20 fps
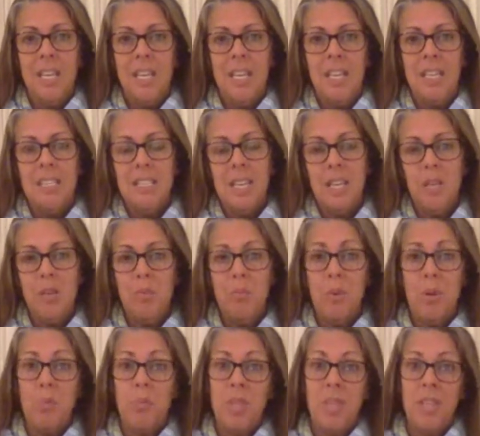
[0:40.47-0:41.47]
And take a
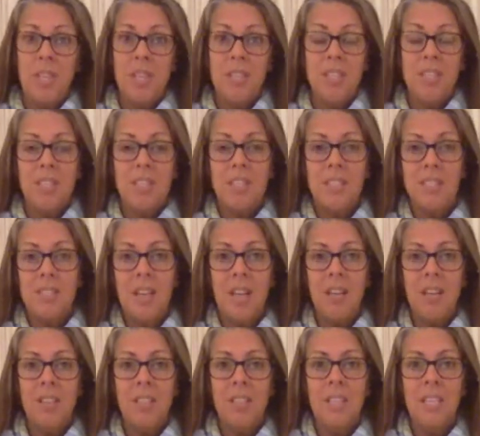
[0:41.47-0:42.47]
moment then to
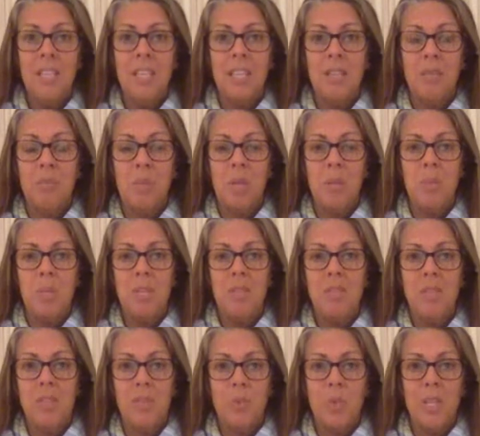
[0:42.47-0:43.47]
settle in, maybe
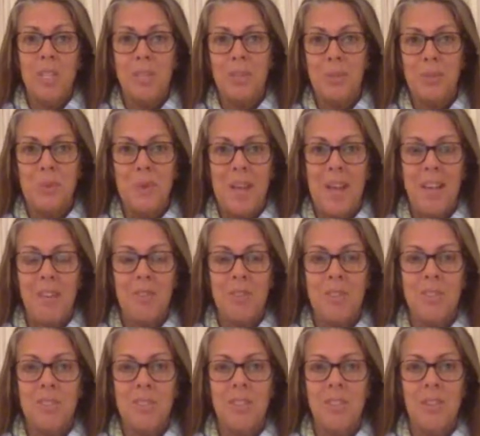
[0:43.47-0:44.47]
even wiggle around
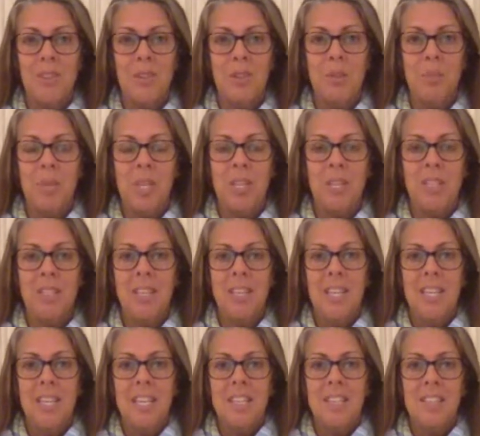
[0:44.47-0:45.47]
just a little bit
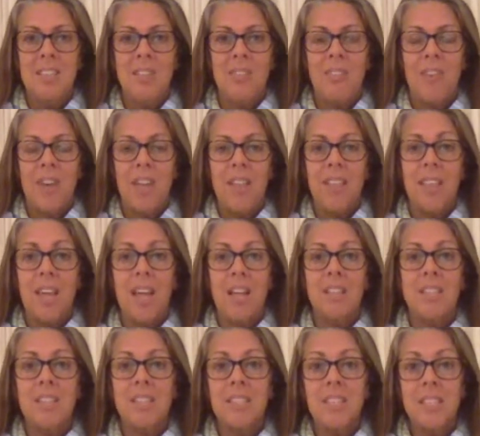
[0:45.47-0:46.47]
to find
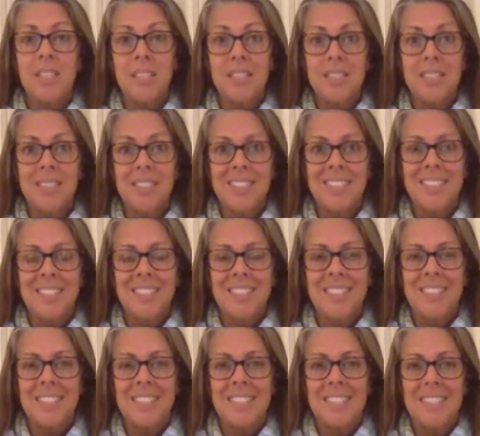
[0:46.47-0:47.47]
that seat
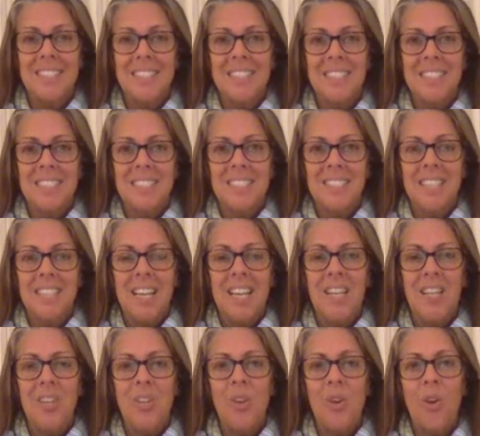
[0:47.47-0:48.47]

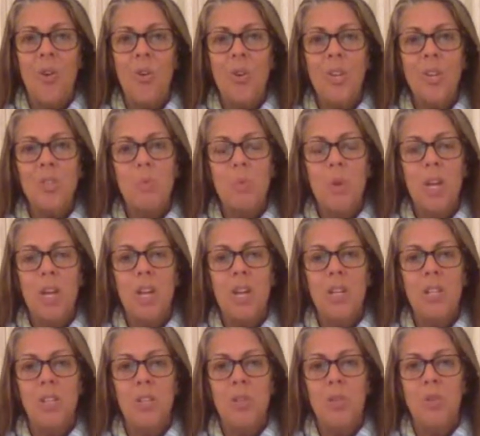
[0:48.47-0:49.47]
and notice where
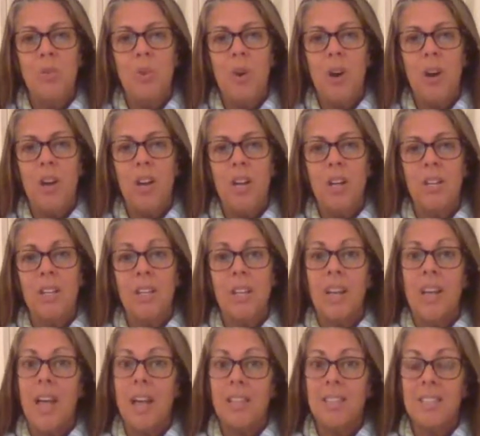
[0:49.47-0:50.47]
you are
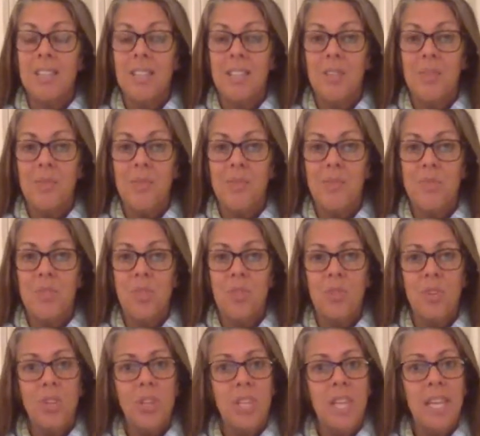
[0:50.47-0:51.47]
connected. So if
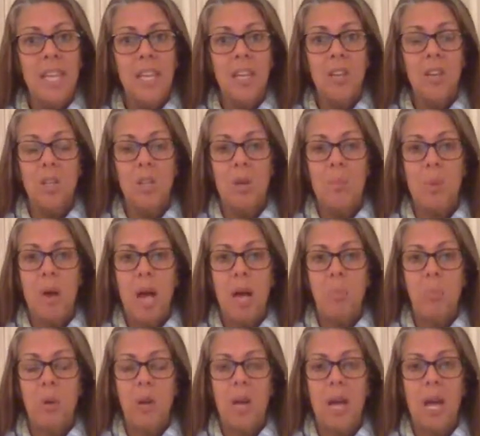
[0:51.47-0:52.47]
you're laying on your
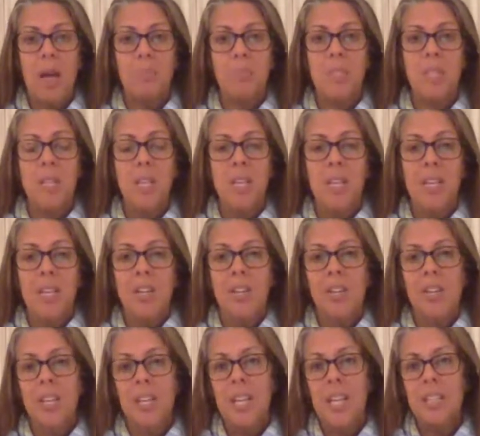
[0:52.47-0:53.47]
back, perhaps
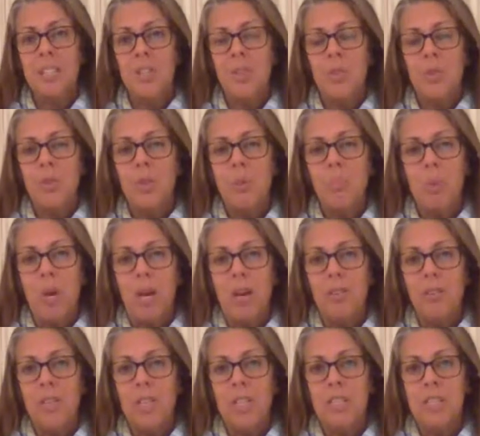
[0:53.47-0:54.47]
you're connected through the
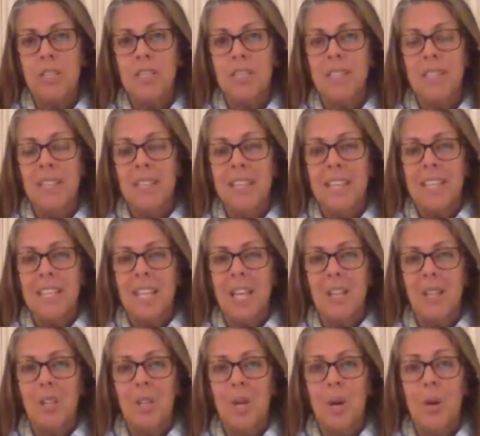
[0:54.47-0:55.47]
pelvis,
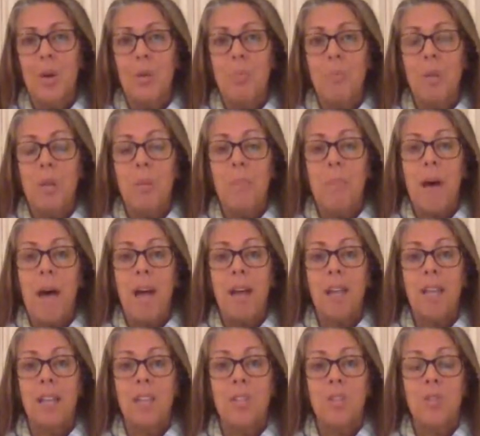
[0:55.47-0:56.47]
that low mid
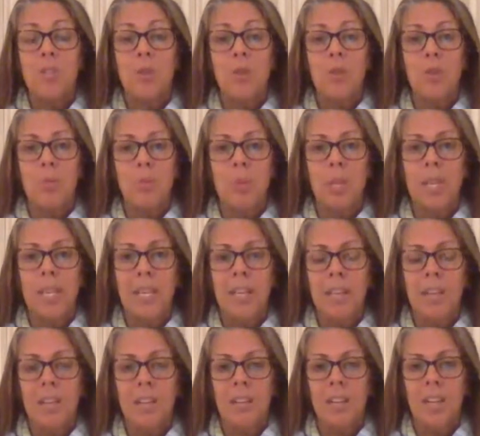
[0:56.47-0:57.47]
back and shoulder blade
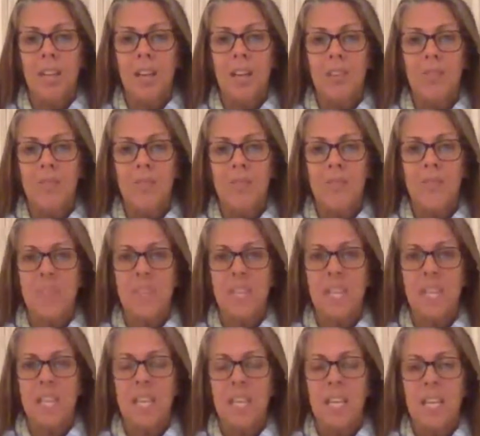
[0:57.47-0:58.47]
area.
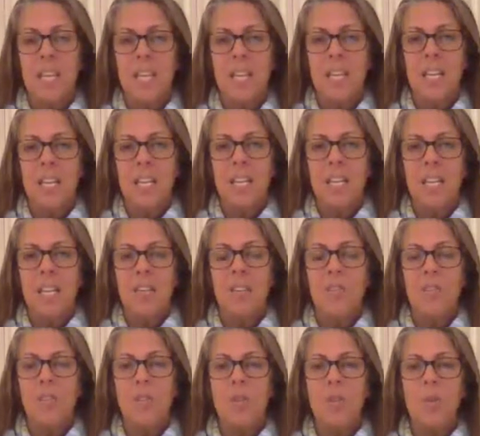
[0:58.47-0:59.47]

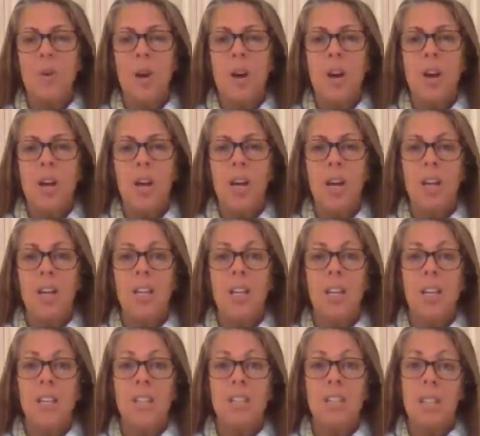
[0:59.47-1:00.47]
If you are
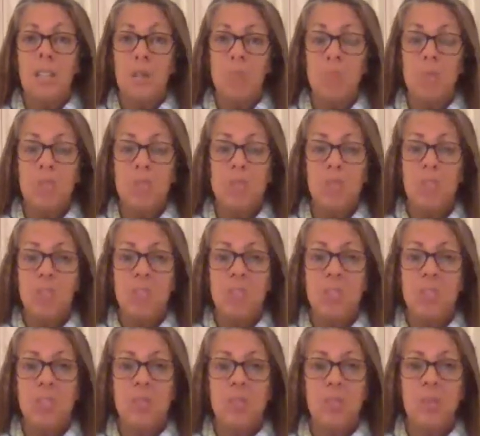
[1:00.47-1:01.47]
in a seated position on
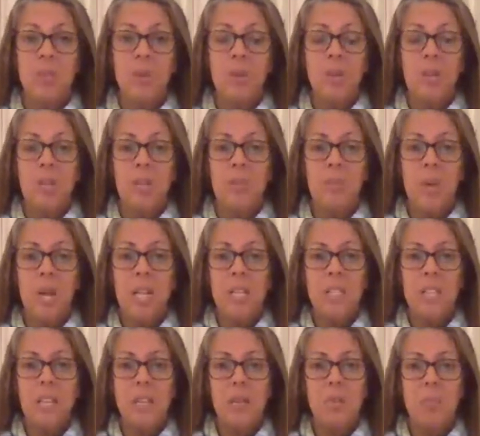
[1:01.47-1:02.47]
the floor, you might
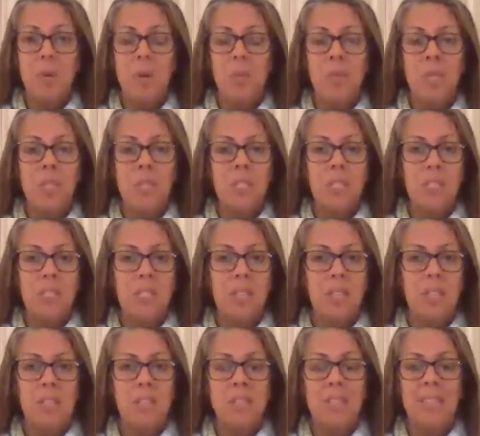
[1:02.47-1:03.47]
take a moment to
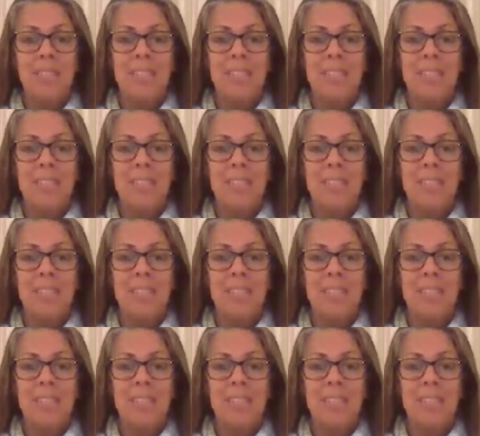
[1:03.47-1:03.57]
sense the